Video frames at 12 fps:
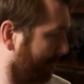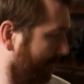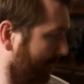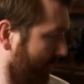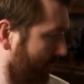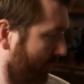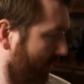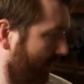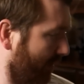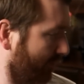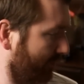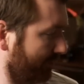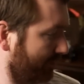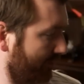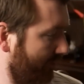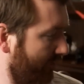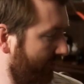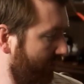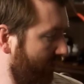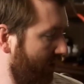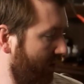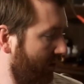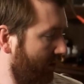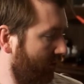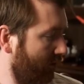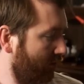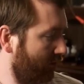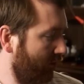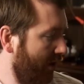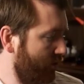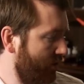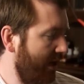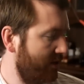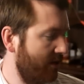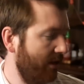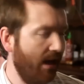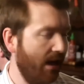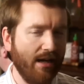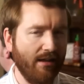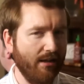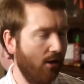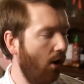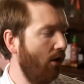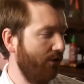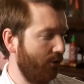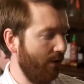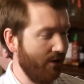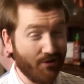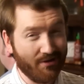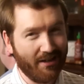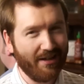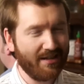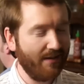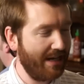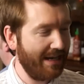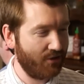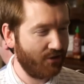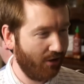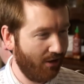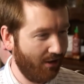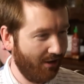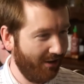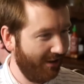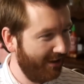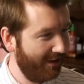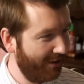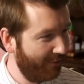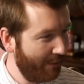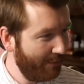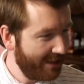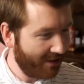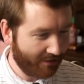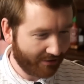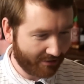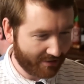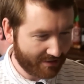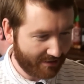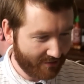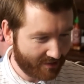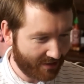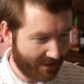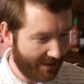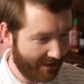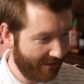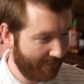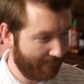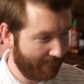What else do we have? Ryan just accidentally highlighted all the questions. I guess I have to answer all. Everything. How many are there? Does it even say?